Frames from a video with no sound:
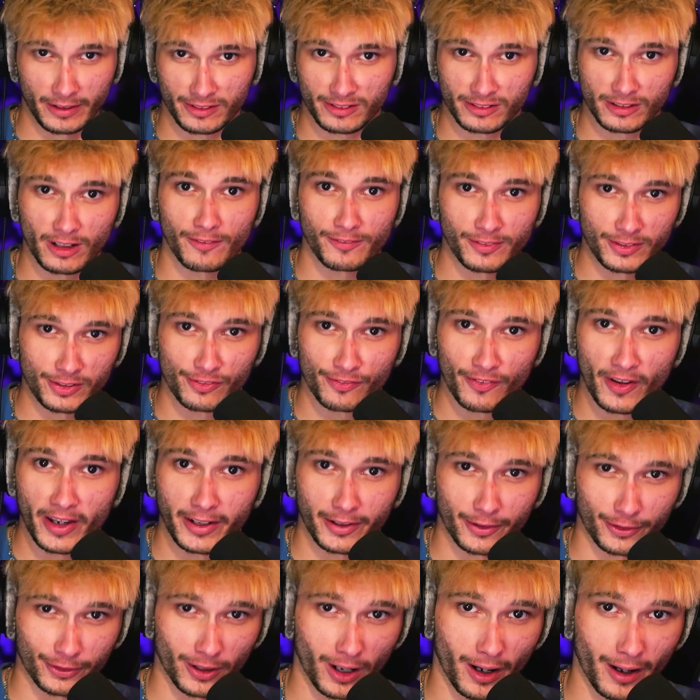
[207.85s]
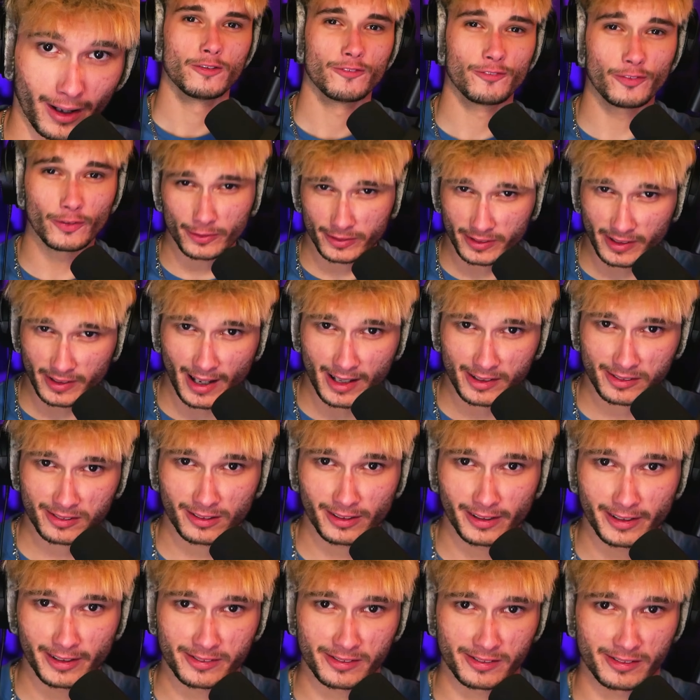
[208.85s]
stuff is fake or not. Fousey
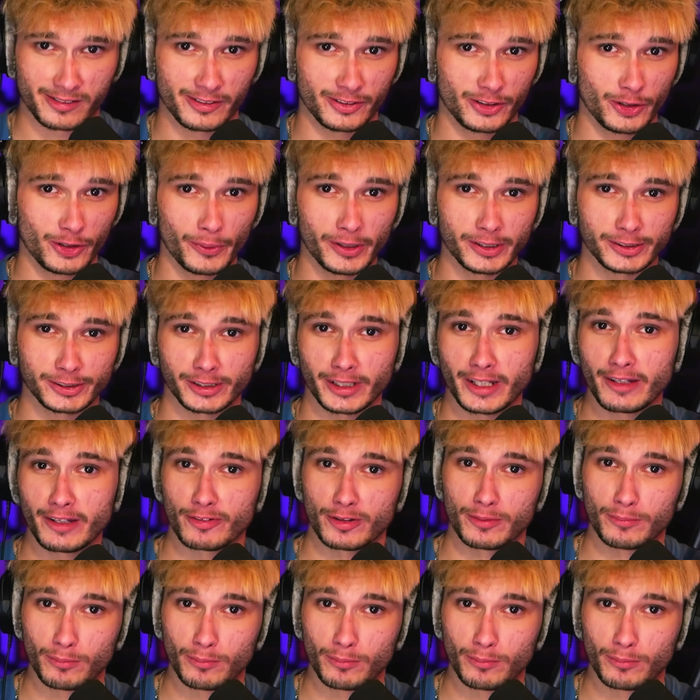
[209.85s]
escalates the situation even